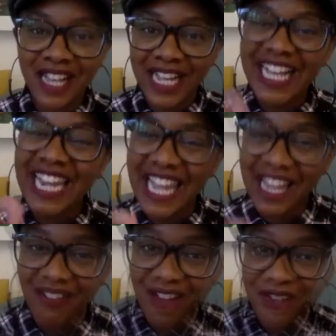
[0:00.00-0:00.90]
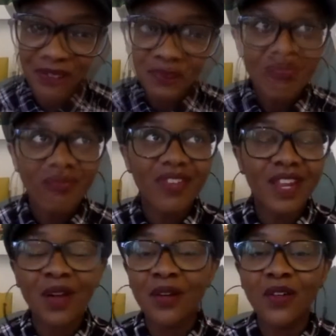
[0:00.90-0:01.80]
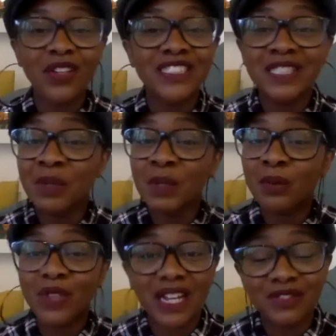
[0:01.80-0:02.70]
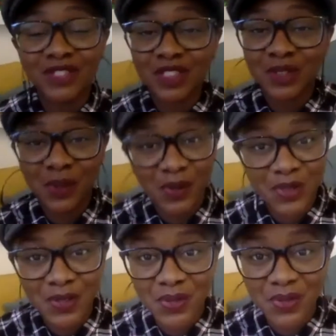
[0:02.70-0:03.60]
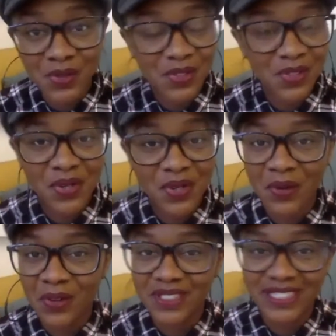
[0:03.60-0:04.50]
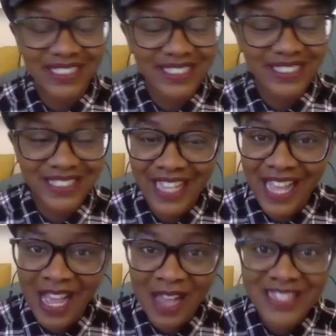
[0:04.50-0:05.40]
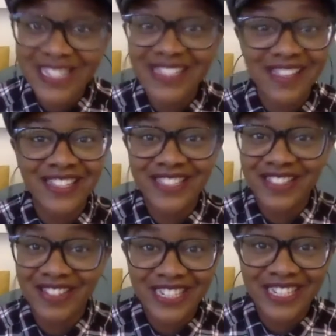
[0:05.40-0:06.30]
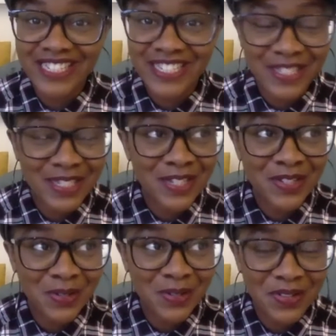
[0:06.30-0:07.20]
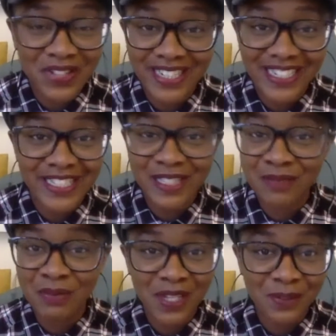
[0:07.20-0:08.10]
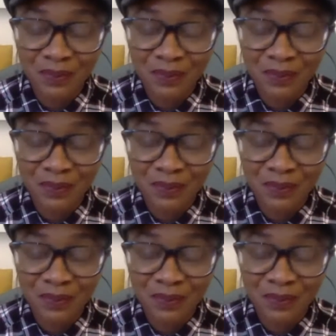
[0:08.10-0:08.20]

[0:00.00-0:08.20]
clearer. Oh gosh, the people that I've just talked to, on this since I started Sisterly Soaring, it's been